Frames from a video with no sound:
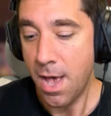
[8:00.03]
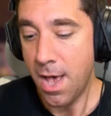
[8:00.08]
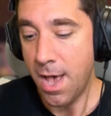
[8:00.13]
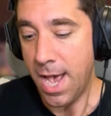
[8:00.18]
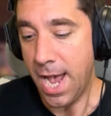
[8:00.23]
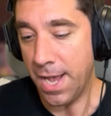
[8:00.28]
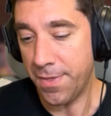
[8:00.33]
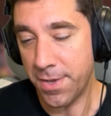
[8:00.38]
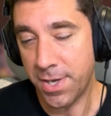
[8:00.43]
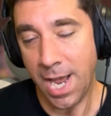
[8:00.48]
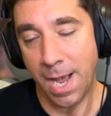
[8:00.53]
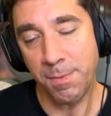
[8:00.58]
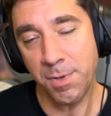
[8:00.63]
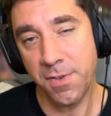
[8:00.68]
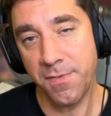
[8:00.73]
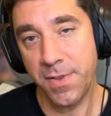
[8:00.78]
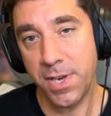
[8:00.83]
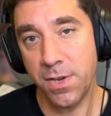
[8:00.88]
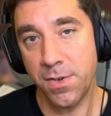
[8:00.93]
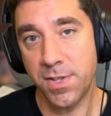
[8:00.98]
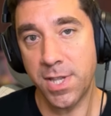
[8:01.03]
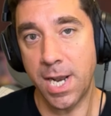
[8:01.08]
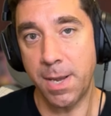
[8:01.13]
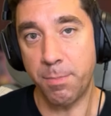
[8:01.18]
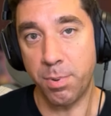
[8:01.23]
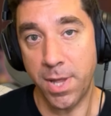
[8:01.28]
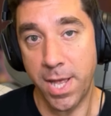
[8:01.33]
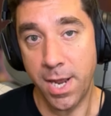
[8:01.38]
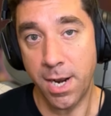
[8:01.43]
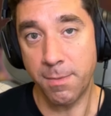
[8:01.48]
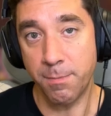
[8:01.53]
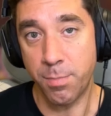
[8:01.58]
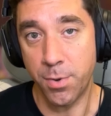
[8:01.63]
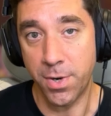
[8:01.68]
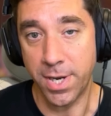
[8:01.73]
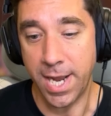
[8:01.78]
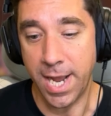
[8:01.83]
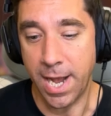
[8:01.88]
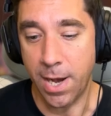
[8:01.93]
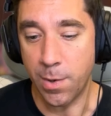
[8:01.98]
And the types of videos that I plan on
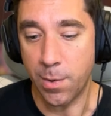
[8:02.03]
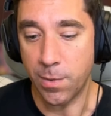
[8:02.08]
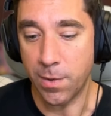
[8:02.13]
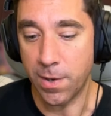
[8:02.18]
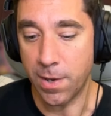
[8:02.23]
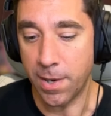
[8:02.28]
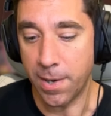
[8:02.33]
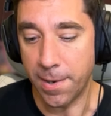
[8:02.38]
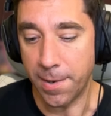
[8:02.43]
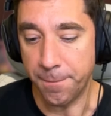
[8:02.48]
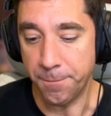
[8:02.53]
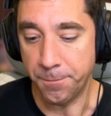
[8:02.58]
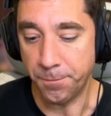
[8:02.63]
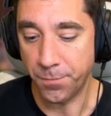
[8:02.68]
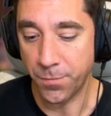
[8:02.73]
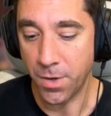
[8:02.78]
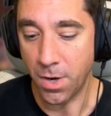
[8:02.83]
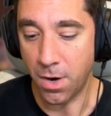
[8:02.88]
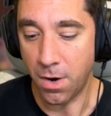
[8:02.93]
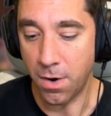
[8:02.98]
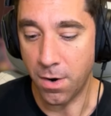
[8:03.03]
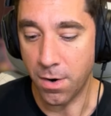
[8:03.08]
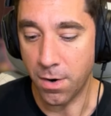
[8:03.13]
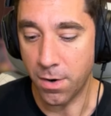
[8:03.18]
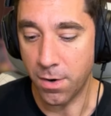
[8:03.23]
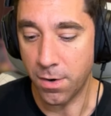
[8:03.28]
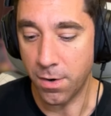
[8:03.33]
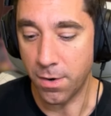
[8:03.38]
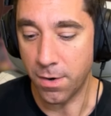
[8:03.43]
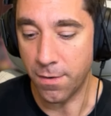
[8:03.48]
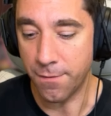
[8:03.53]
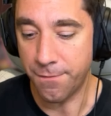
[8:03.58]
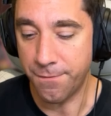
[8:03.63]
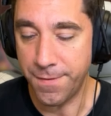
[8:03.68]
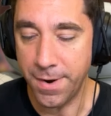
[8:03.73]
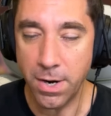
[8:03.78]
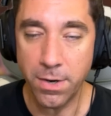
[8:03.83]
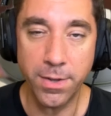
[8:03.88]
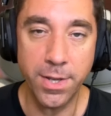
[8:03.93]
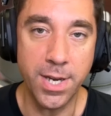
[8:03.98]
putting out um, are
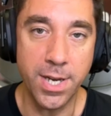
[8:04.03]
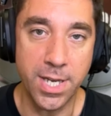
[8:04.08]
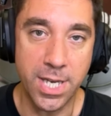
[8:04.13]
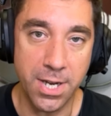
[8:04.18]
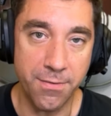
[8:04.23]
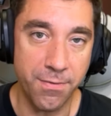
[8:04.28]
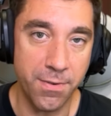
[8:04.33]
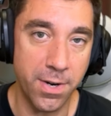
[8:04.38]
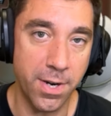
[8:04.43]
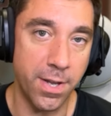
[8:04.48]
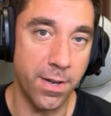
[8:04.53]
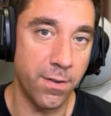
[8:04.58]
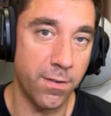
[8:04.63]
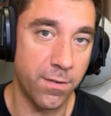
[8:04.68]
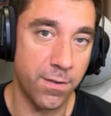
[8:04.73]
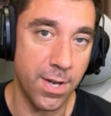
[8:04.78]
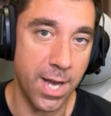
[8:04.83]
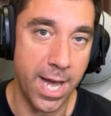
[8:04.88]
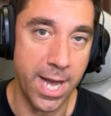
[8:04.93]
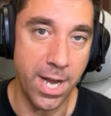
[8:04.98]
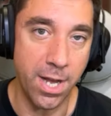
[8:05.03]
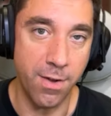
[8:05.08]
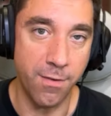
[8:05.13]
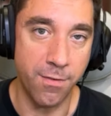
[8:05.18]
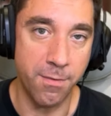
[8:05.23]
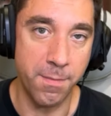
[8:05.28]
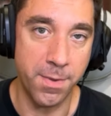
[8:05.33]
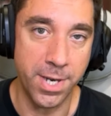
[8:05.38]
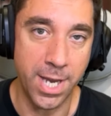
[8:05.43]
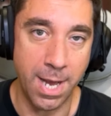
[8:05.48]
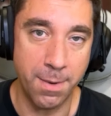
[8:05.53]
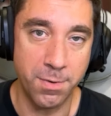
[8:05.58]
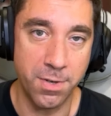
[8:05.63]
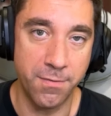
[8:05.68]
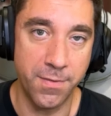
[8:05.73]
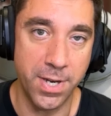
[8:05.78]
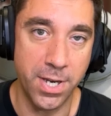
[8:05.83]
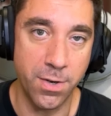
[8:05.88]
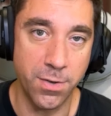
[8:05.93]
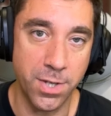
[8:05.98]
fairly different in style from the types
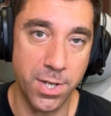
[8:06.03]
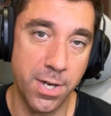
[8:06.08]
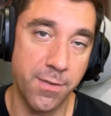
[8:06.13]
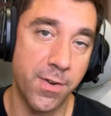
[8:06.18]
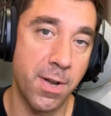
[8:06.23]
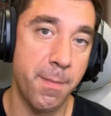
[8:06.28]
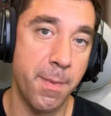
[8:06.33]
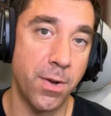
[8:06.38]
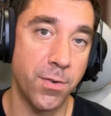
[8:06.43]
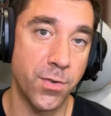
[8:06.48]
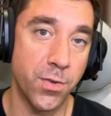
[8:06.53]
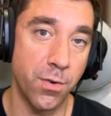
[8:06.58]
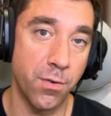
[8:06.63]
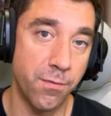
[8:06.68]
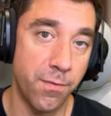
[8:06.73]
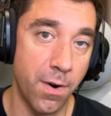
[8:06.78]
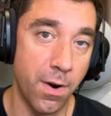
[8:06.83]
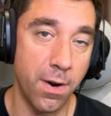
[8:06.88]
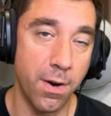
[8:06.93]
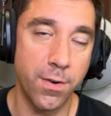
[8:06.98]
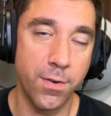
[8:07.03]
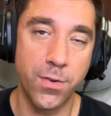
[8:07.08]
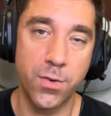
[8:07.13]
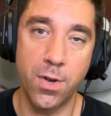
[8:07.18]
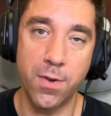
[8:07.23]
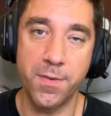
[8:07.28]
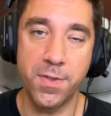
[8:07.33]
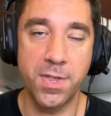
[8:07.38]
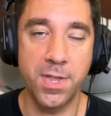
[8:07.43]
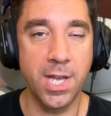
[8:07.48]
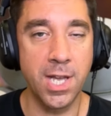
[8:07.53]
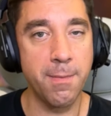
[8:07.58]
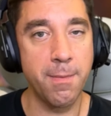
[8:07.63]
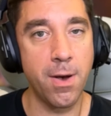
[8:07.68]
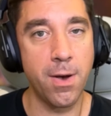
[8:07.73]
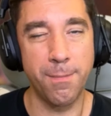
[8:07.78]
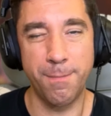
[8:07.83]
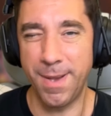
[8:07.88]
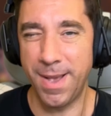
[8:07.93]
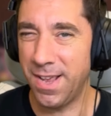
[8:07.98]
of videos that have come out so far. So if you think
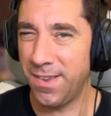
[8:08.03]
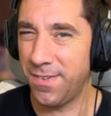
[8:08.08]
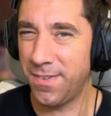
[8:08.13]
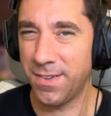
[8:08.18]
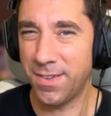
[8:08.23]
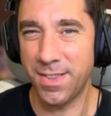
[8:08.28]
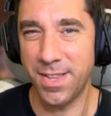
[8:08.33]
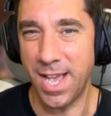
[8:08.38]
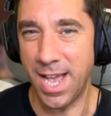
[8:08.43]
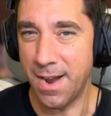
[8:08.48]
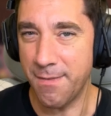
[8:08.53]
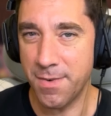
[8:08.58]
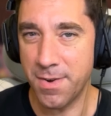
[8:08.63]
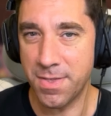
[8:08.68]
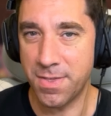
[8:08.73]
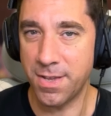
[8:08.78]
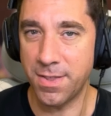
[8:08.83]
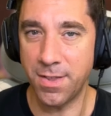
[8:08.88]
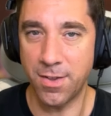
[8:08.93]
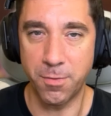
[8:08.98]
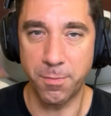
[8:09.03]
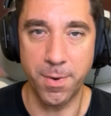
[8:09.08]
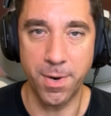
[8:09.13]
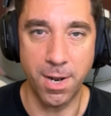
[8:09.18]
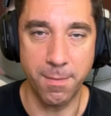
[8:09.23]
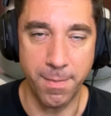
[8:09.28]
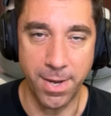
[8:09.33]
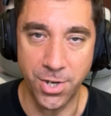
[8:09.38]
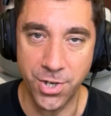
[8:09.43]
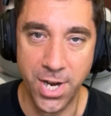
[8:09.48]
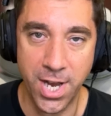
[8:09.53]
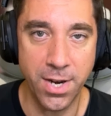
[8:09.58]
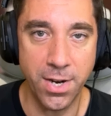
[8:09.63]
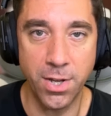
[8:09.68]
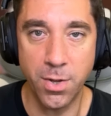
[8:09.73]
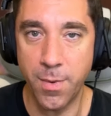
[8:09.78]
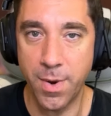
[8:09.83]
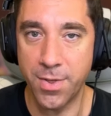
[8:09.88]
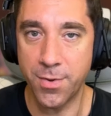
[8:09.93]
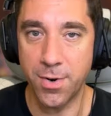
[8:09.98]
about basically everything that's been on my
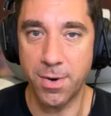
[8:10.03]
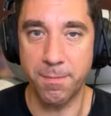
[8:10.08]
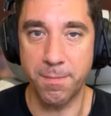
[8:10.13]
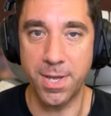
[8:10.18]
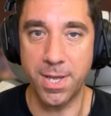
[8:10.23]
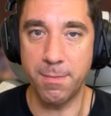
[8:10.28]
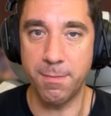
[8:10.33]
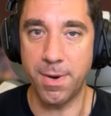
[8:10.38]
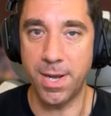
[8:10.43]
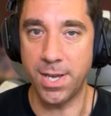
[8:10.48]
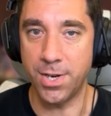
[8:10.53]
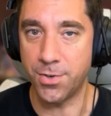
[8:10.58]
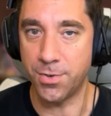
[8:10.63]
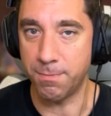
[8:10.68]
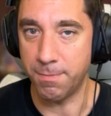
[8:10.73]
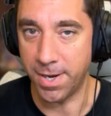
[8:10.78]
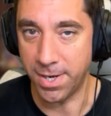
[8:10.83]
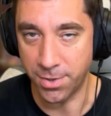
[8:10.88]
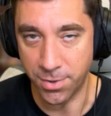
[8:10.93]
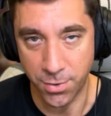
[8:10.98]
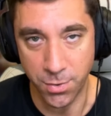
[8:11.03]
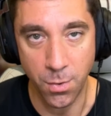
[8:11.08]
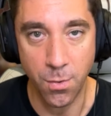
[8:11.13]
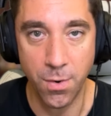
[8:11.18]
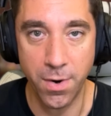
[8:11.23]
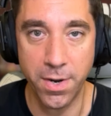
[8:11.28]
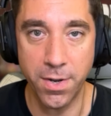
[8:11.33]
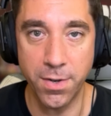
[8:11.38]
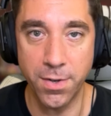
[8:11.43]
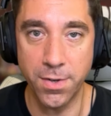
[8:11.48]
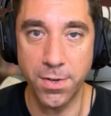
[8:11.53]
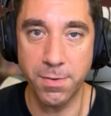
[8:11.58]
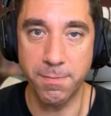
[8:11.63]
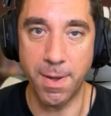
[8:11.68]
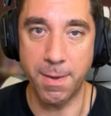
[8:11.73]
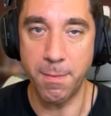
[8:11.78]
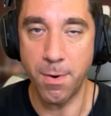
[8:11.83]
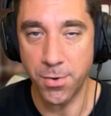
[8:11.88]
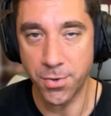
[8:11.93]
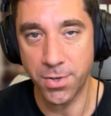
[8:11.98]
channel, whether it be my my tutorials,
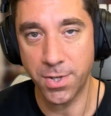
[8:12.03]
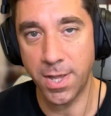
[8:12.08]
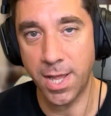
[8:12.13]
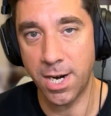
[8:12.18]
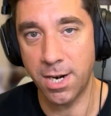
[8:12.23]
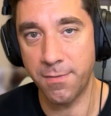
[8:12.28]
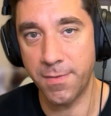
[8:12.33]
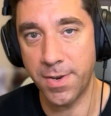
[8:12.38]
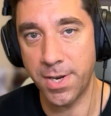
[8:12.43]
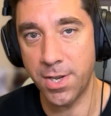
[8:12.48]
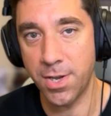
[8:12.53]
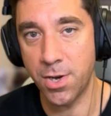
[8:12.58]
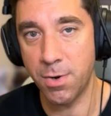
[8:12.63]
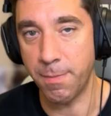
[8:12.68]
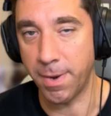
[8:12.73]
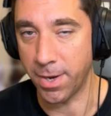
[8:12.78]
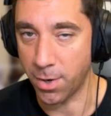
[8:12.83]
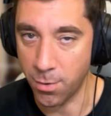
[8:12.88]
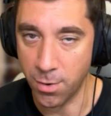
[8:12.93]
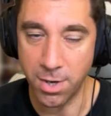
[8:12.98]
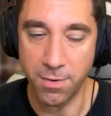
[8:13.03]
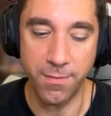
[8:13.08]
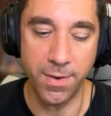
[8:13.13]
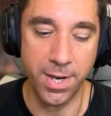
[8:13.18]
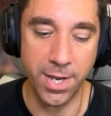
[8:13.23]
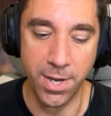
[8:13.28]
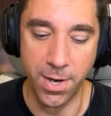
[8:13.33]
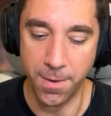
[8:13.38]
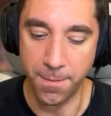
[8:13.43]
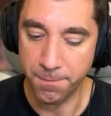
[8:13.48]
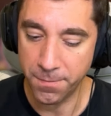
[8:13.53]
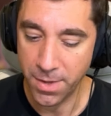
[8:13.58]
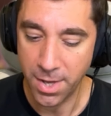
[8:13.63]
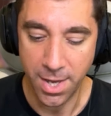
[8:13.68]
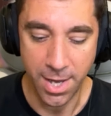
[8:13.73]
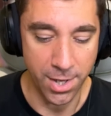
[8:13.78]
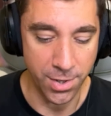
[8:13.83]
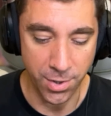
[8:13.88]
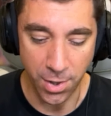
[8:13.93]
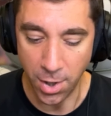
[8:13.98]
my motion glider video, my coin video,
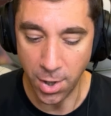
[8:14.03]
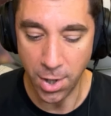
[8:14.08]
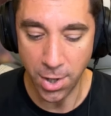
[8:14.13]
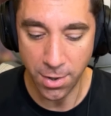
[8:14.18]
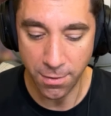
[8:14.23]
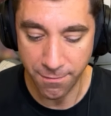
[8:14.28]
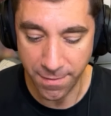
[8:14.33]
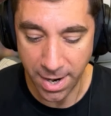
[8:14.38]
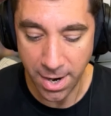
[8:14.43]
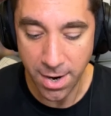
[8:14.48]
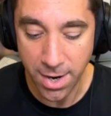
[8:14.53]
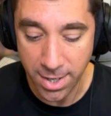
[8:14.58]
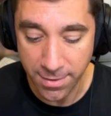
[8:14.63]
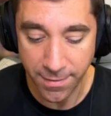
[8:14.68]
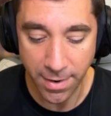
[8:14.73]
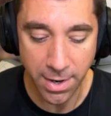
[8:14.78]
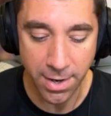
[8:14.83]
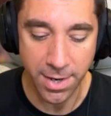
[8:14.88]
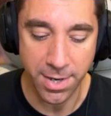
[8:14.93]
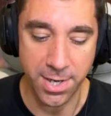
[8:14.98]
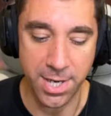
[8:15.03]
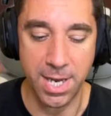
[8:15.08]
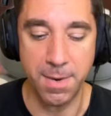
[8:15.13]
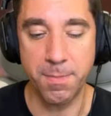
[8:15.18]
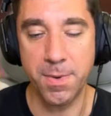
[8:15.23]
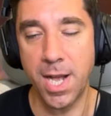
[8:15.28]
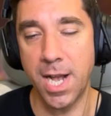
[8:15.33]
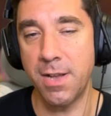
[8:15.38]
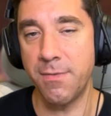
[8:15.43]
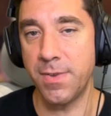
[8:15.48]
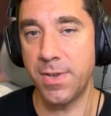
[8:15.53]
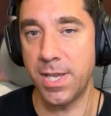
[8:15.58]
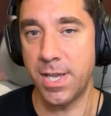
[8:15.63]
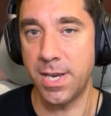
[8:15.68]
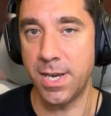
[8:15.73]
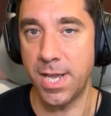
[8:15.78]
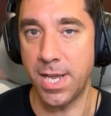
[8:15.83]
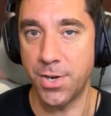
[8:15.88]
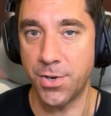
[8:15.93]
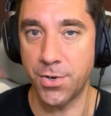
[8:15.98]
it's all very, very deep divey
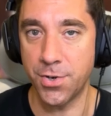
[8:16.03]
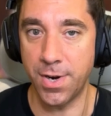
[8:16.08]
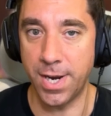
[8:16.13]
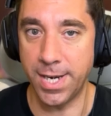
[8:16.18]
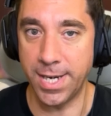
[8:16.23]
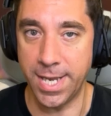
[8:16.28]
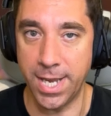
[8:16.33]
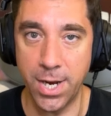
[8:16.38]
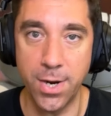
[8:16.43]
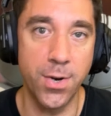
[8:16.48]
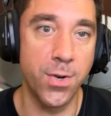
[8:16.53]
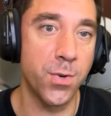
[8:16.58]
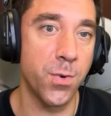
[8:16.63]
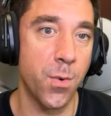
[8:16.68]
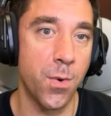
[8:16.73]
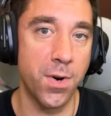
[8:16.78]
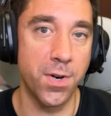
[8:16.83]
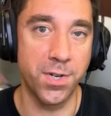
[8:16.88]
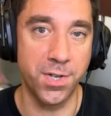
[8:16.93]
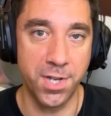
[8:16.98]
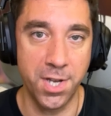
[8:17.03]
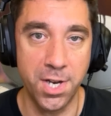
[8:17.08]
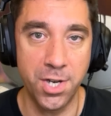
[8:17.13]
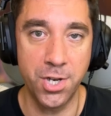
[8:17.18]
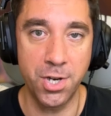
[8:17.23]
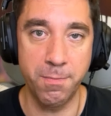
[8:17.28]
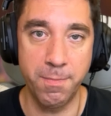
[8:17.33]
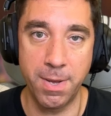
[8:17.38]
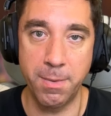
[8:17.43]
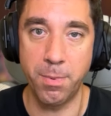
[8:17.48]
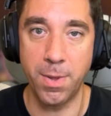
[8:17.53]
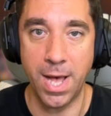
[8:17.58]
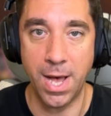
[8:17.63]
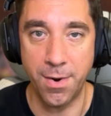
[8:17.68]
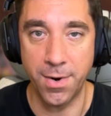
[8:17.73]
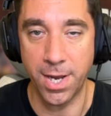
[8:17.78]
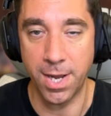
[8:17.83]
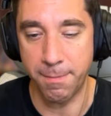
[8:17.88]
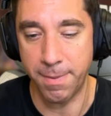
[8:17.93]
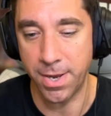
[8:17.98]
in nature and geared towards teaching people how
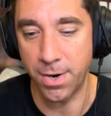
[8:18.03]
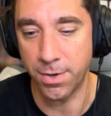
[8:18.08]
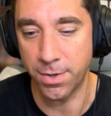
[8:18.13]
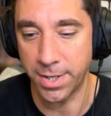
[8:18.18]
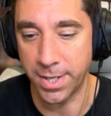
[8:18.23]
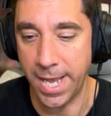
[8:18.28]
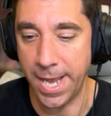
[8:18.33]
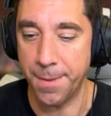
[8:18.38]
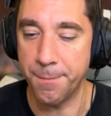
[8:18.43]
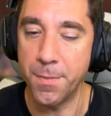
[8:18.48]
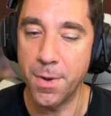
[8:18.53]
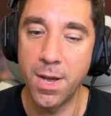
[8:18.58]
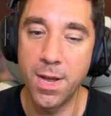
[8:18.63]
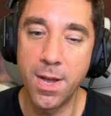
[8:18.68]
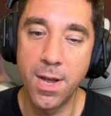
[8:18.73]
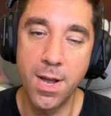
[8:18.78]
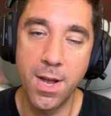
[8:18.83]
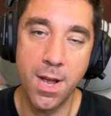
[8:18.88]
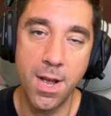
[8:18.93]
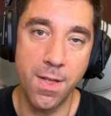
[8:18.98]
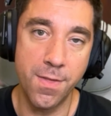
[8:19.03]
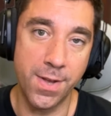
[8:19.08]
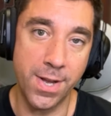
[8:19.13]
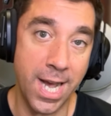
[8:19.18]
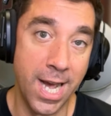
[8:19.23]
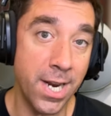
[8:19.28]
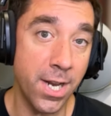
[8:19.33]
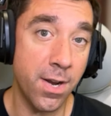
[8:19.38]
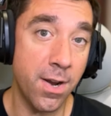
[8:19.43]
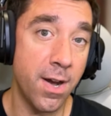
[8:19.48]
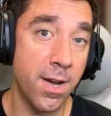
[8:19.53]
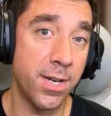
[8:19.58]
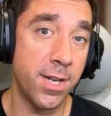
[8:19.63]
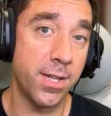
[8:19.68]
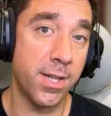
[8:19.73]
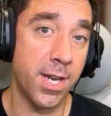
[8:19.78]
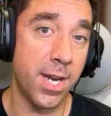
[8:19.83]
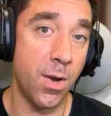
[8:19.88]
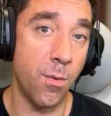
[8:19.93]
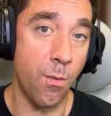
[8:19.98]
to get better at the game. The kind of
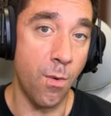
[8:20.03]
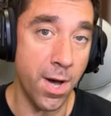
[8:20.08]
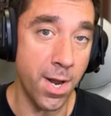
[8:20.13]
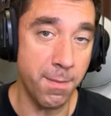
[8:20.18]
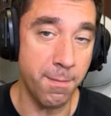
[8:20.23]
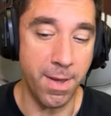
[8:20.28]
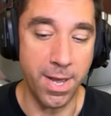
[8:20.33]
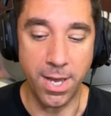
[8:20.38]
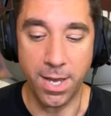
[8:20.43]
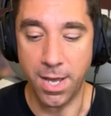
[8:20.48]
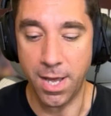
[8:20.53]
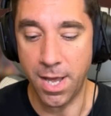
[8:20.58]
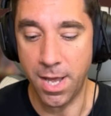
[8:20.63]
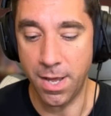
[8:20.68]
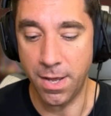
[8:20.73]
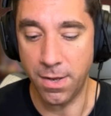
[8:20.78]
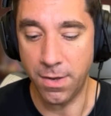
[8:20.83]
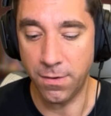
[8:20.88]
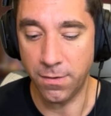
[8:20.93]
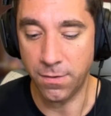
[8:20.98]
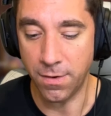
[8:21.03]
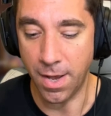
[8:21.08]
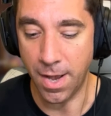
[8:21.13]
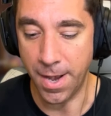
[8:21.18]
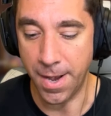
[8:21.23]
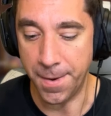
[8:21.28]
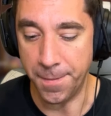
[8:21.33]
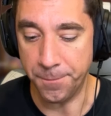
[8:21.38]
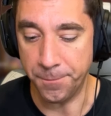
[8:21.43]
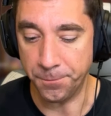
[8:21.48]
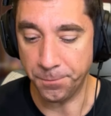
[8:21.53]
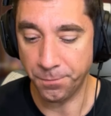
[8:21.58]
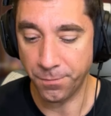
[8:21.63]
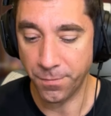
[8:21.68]
content that I want to make is um,